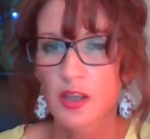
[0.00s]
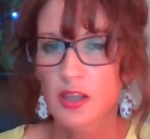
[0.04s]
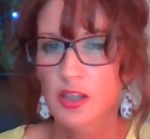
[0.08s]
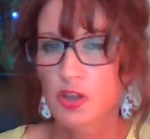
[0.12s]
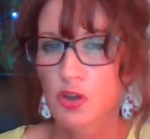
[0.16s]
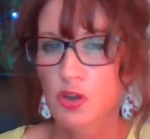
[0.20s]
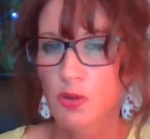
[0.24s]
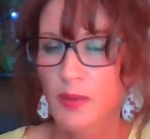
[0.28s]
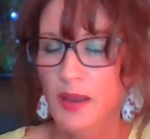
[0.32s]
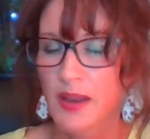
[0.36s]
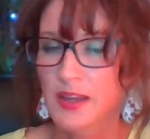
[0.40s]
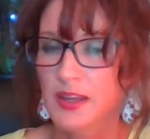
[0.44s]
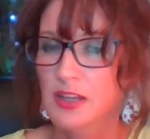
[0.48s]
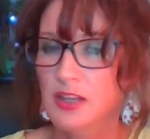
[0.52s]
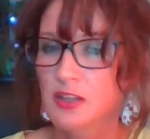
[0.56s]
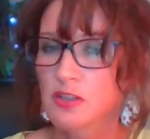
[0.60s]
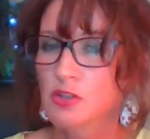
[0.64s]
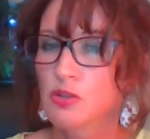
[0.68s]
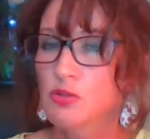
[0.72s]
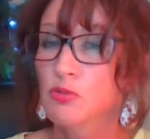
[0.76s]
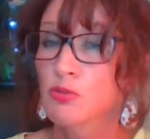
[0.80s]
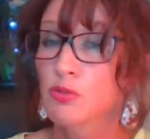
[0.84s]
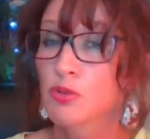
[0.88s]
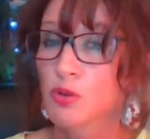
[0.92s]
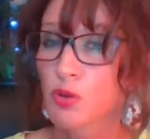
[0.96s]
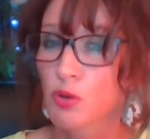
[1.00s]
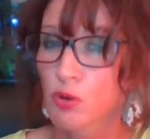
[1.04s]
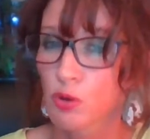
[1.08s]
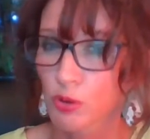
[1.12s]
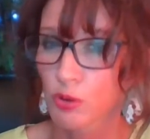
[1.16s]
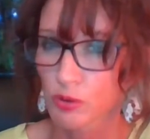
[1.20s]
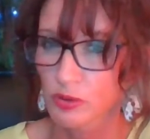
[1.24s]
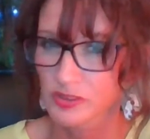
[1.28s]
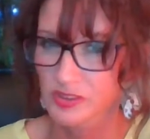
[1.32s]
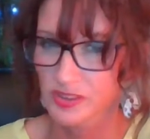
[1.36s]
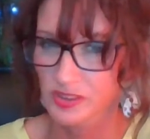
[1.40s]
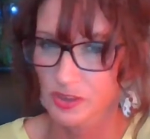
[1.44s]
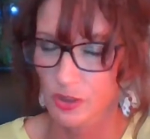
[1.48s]
You may need to
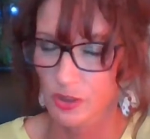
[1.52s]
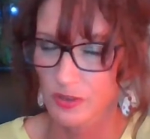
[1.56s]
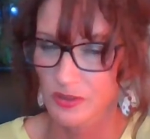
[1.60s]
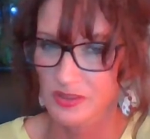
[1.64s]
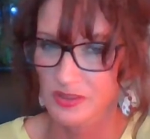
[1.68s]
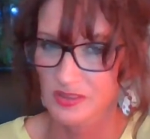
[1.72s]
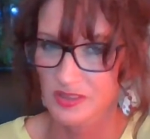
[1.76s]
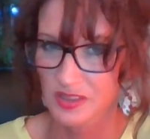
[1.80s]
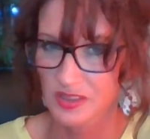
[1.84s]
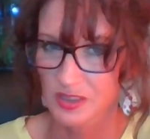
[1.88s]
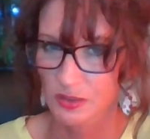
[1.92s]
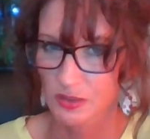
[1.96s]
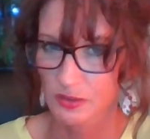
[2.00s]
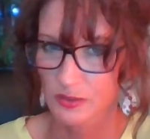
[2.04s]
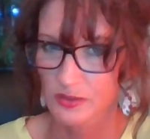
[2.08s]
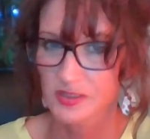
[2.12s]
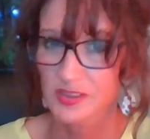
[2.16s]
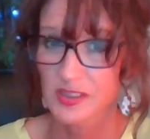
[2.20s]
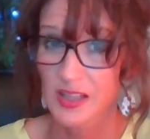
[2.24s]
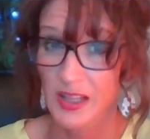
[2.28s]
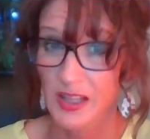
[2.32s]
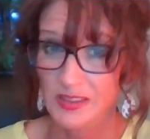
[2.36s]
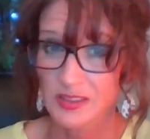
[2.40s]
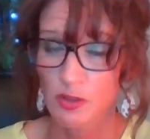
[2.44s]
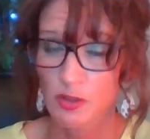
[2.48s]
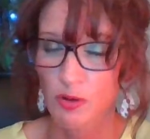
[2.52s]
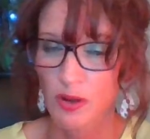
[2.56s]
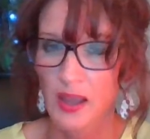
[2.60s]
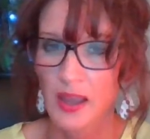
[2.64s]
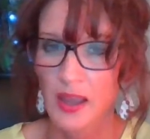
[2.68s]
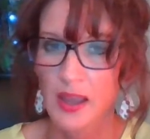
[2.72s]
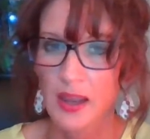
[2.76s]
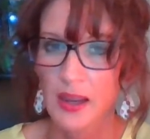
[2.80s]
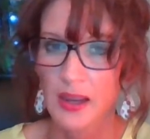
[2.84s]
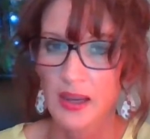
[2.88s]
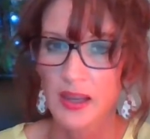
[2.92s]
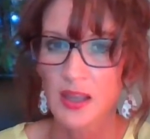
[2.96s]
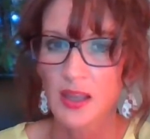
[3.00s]
Google certain skills. That's
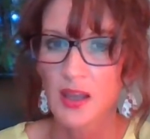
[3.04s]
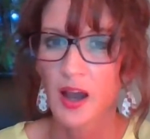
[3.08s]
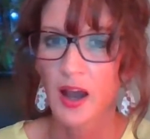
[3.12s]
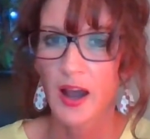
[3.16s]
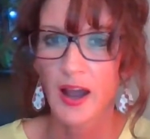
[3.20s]
okay.